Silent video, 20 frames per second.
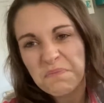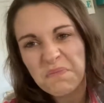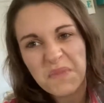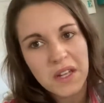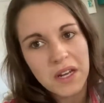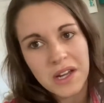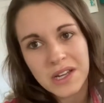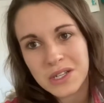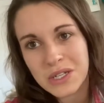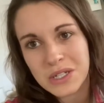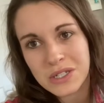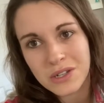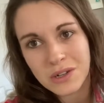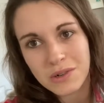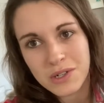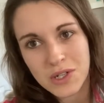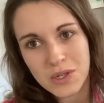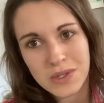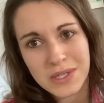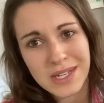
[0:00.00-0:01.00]
then I just
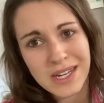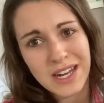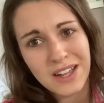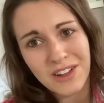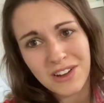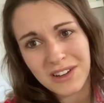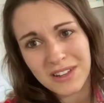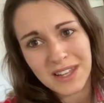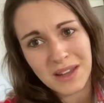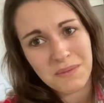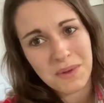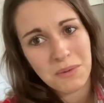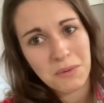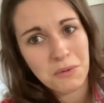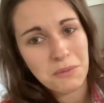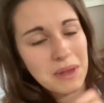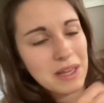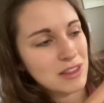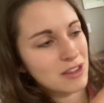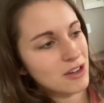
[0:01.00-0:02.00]
don't choose a color and let people
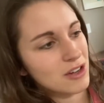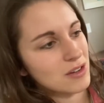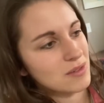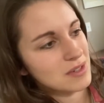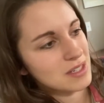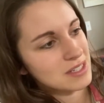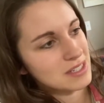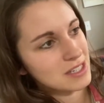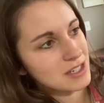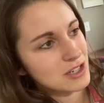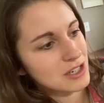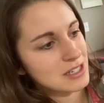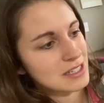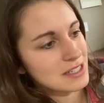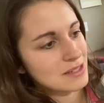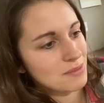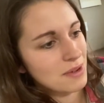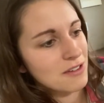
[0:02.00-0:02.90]
make their own decisions.